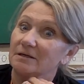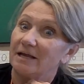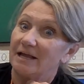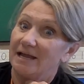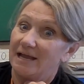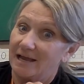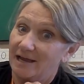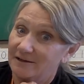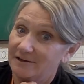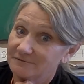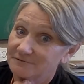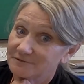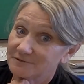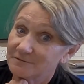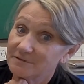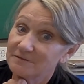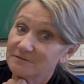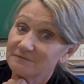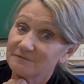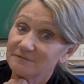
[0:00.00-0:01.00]
after
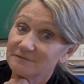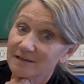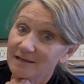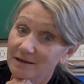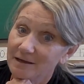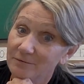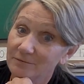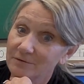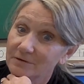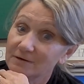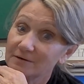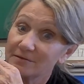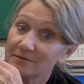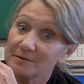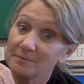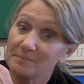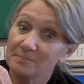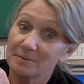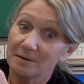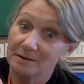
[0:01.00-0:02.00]
the flower, the
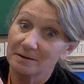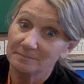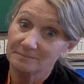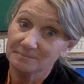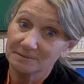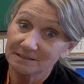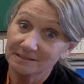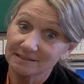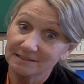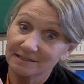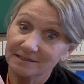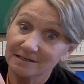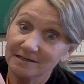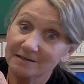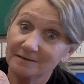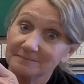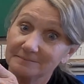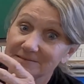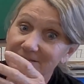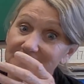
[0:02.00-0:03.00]
pumpkin
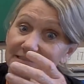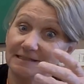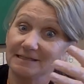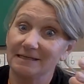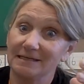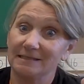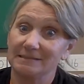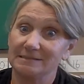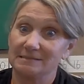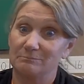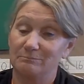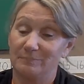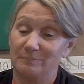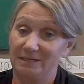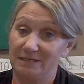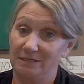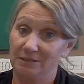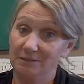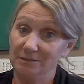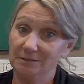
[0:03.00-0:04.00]
comes and he gets
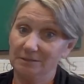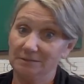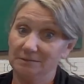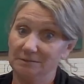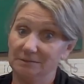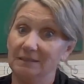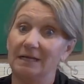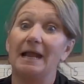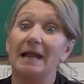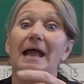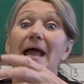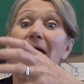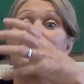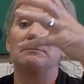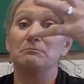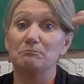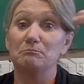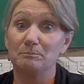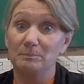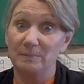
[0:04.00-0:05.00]
bigger and
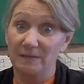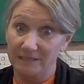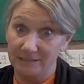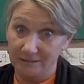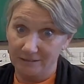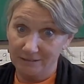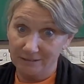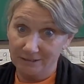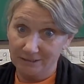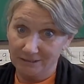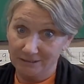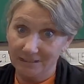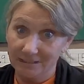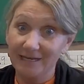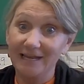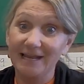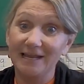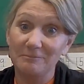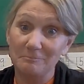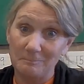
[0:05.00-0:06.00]
bigger
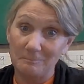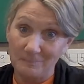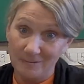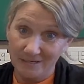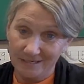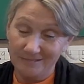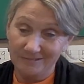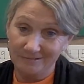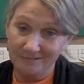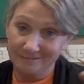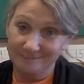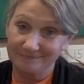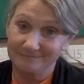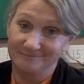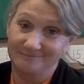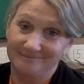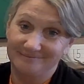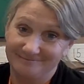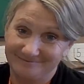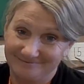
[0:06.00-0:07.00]
and
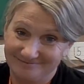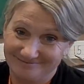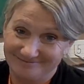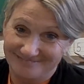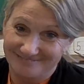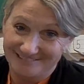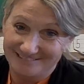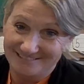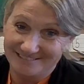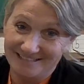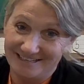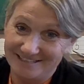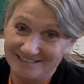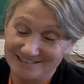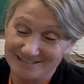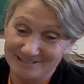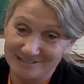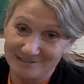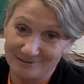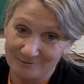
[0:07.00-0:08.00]
bigger. That is
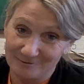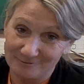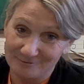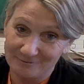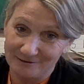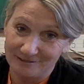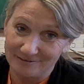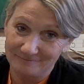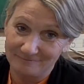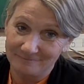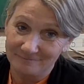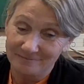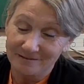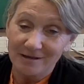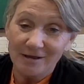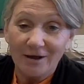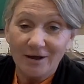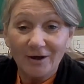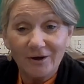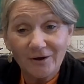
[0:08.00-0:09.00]
so fun.
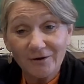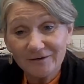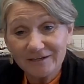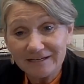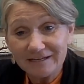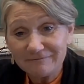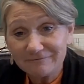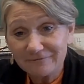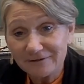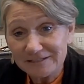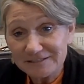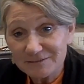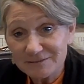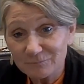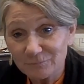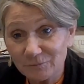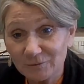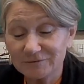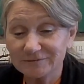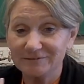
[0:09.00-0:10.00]
Okay, friends,
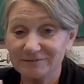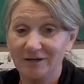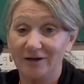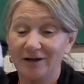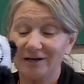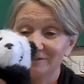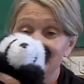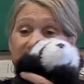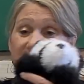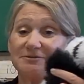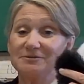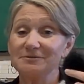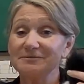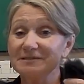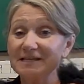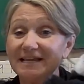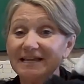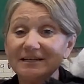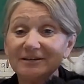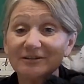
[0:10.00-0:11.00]
we'll talk to you
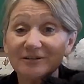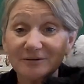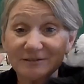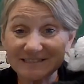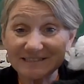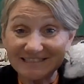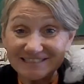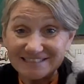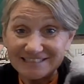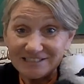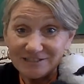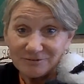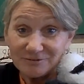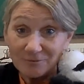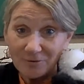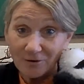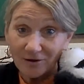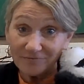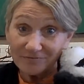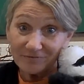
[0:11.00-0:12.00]
later and see you
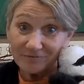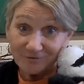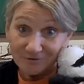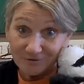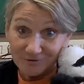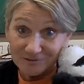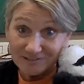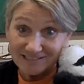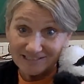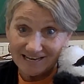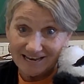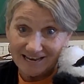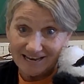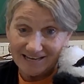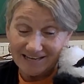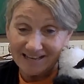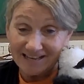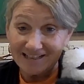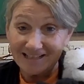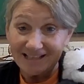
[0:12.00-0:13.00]
on Thursday.
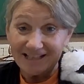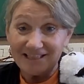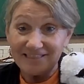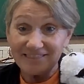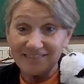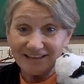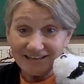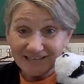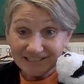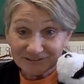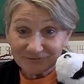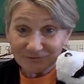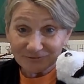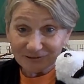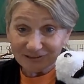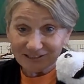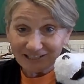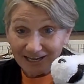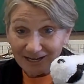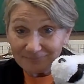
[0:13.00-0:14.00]
Thanks for
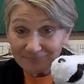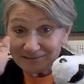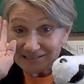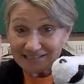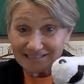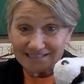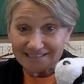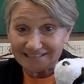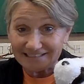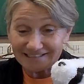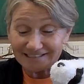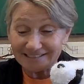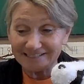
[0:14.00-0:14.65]
coming.